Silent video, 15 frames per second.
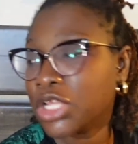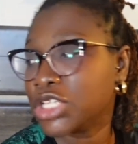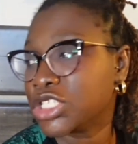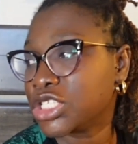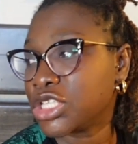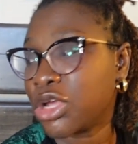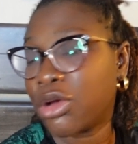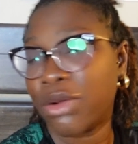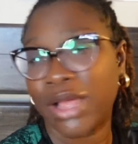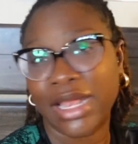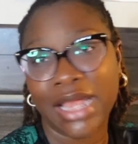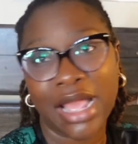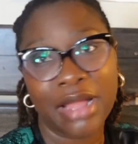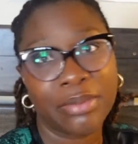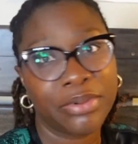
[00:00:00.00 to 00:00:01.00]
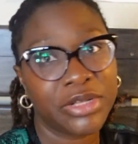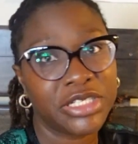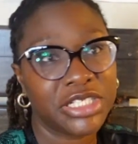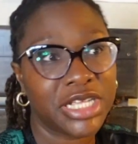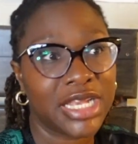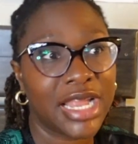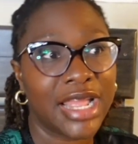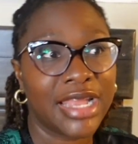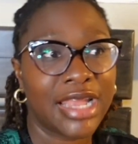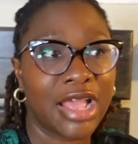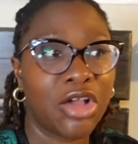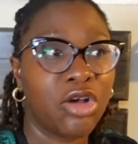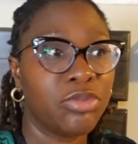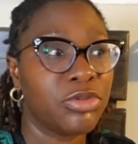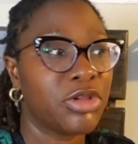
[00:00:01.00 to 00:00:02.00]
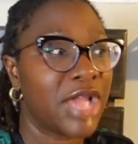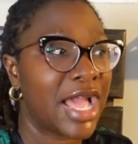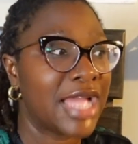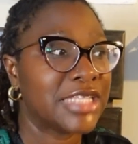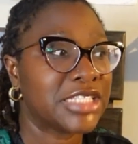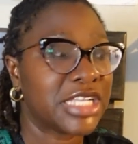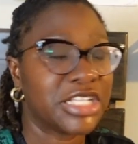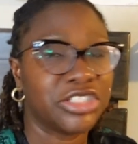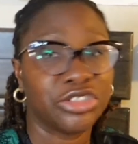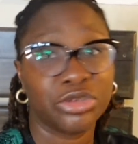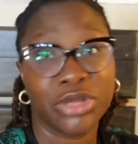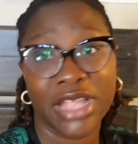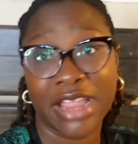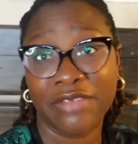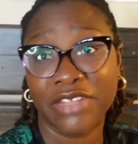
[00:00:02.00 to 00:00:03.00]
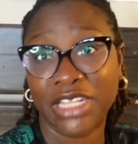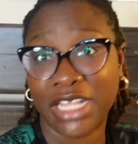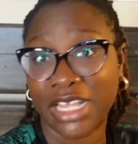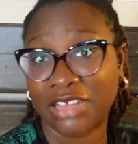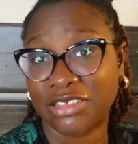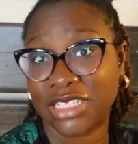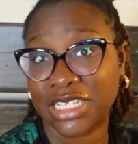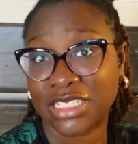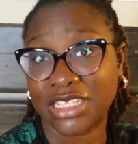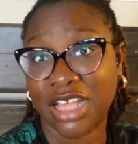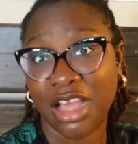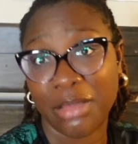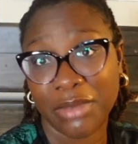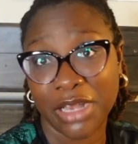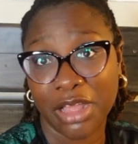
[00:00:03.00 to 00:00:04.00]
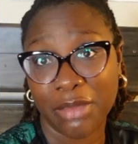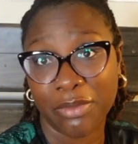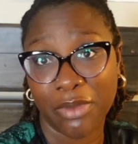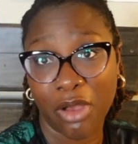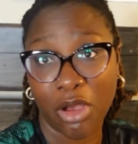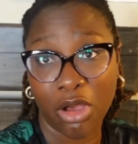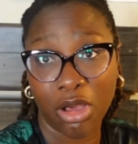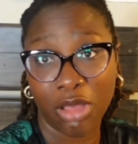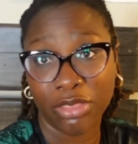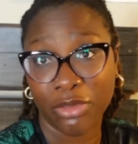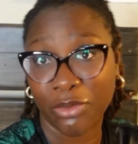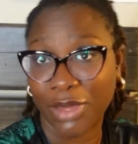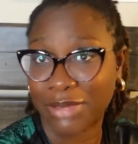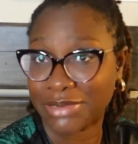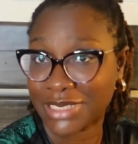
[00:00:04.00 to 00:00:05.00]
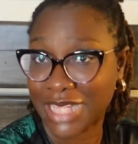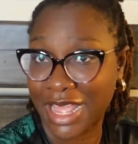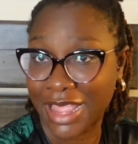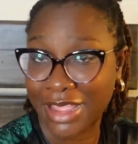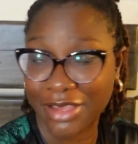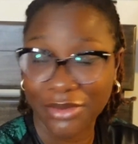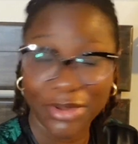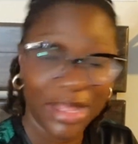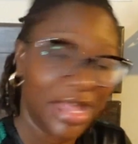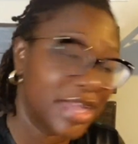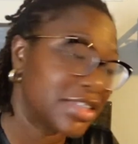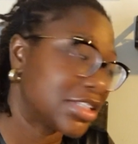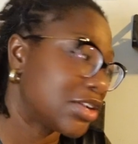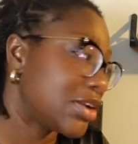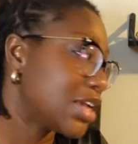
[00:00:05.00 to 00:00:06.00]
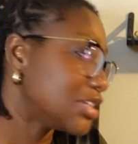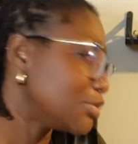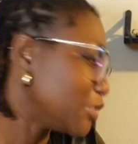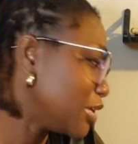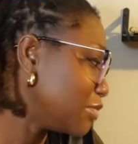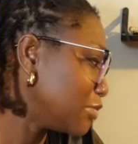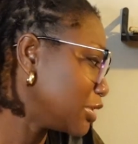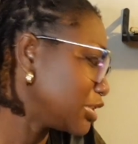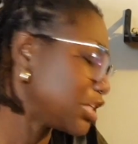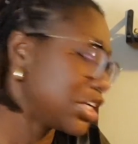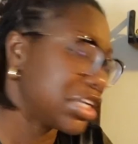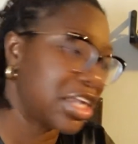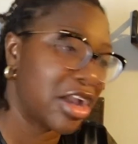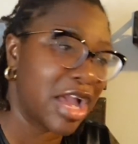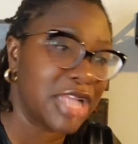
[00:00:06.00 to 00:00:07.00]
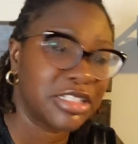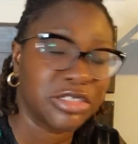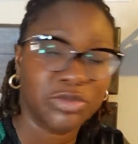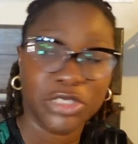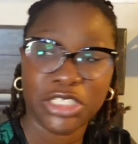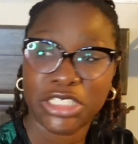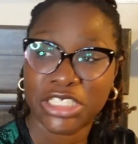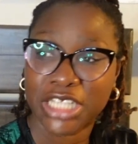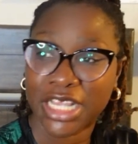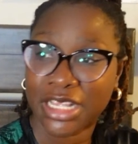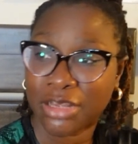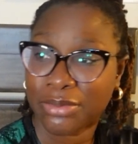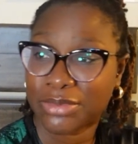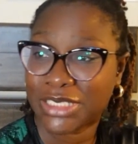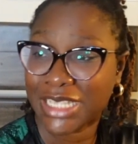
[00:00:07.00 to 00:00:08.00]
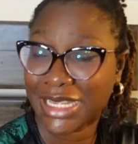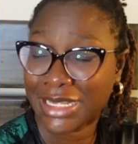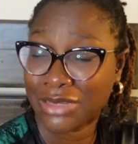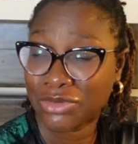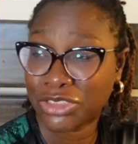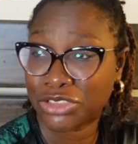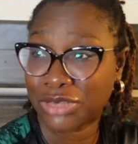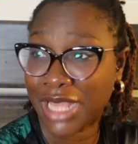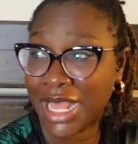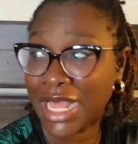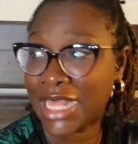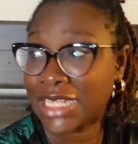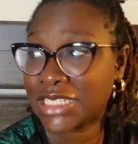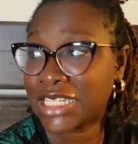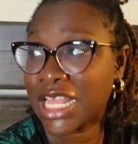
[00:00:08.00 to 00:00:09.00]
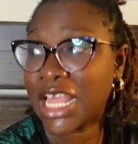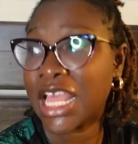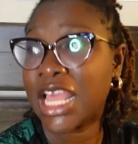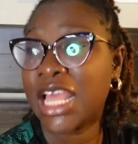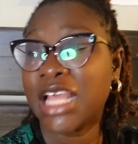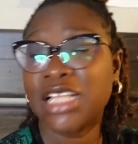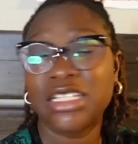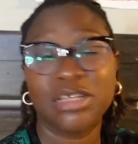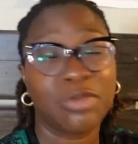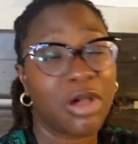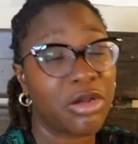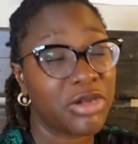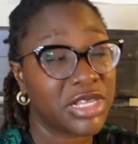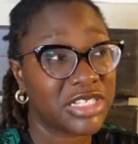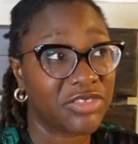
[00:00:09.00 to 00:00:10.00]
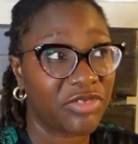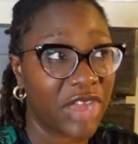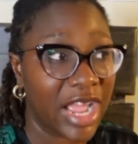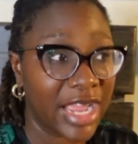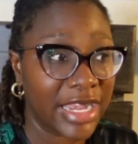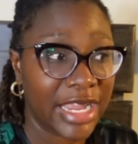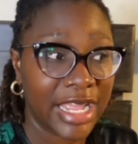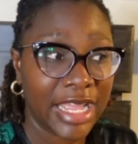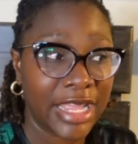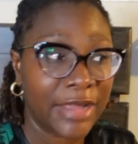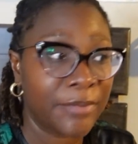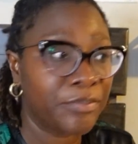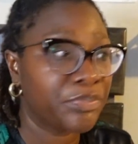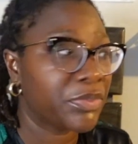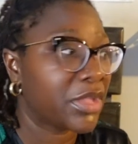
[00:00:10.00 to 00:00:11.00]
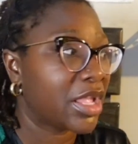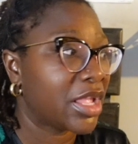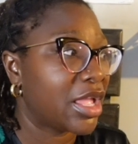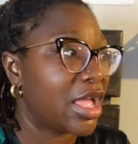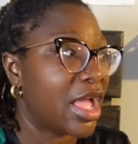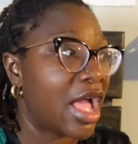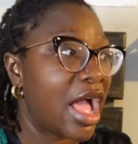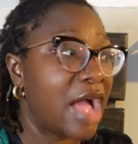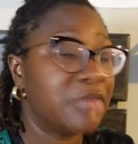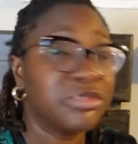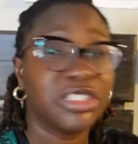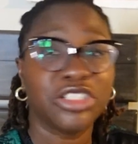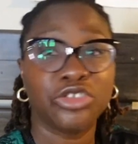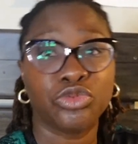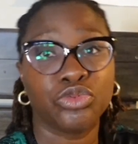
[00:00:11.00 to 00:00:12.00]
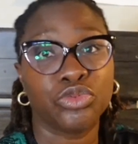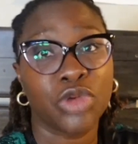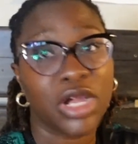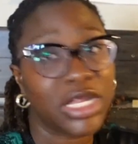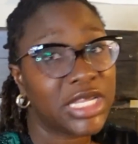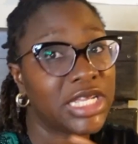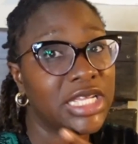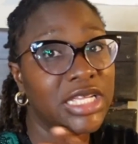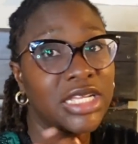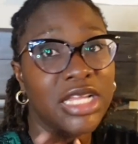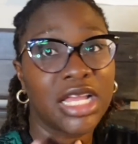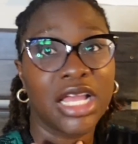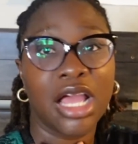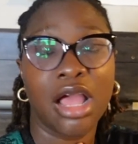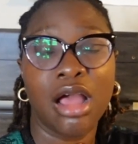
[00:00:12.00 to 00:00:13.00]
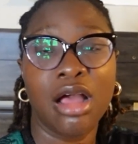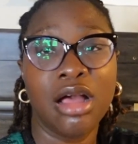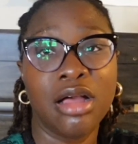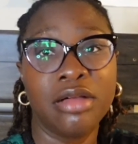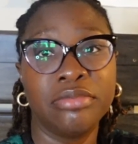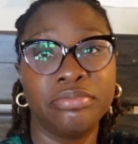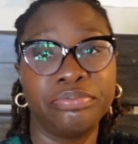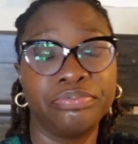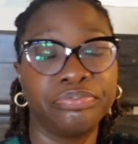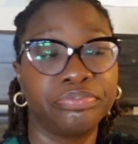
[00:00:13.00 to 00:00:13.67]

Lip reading: So, and I appreciate it, and I hope you guys enjoy everything else that's coming up on the website. Okay, so that's pretty much it, y'all. I just wanted to check in with you guys. Tomorrow is Friday. I'm just running the